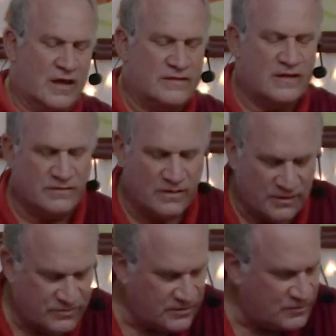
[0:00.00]
And
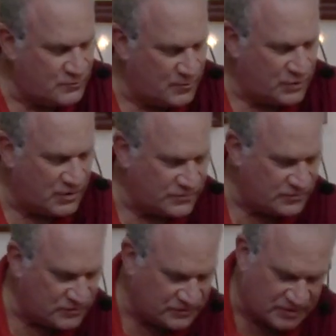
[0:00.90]
then 6 more
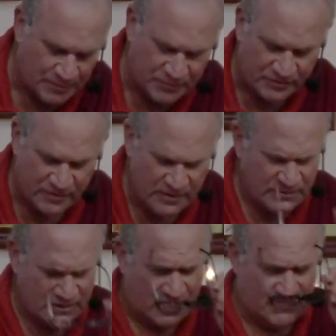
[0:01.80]
personal tips
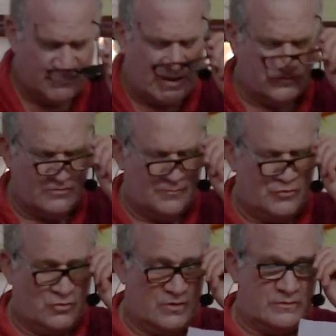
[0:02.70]
that I found are
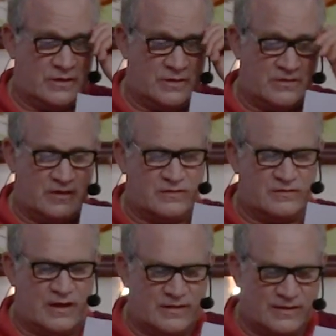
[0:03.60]
important, as
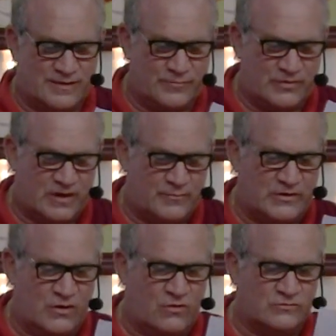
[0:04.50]
I guess I'm
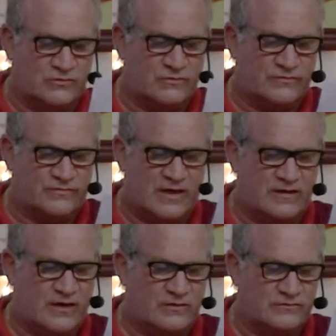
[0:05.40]
becoming older, if not
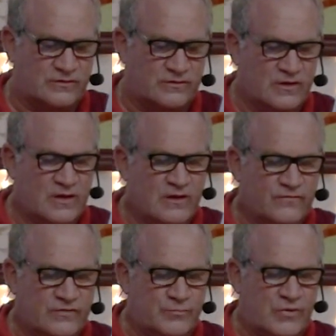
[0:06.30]
an elder,
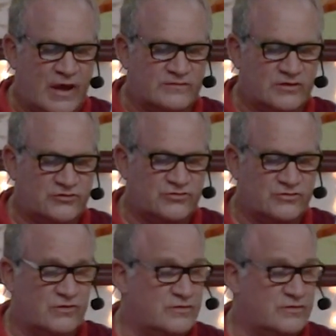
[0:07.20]
for the practitioner.